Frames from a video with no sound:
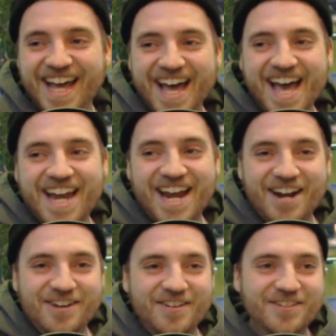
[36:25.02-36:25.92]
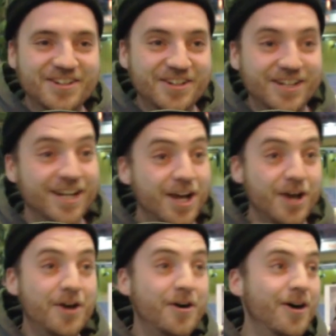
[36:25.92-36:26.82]
And I remember doing
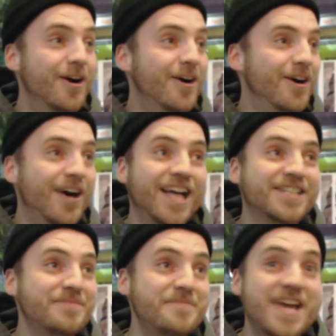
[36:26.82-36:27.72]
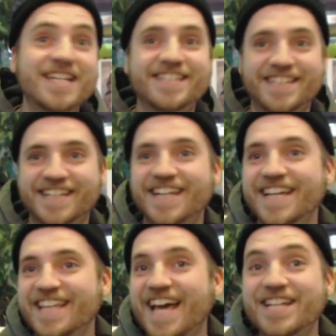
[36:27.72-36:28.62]
that's amazing.
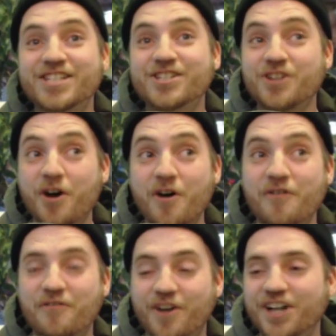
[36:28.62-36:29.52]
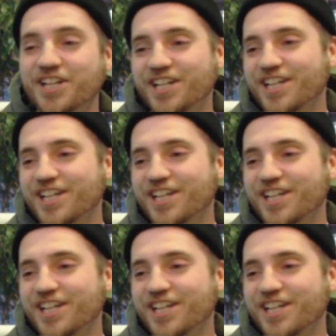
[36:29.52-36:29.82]
That's so funny.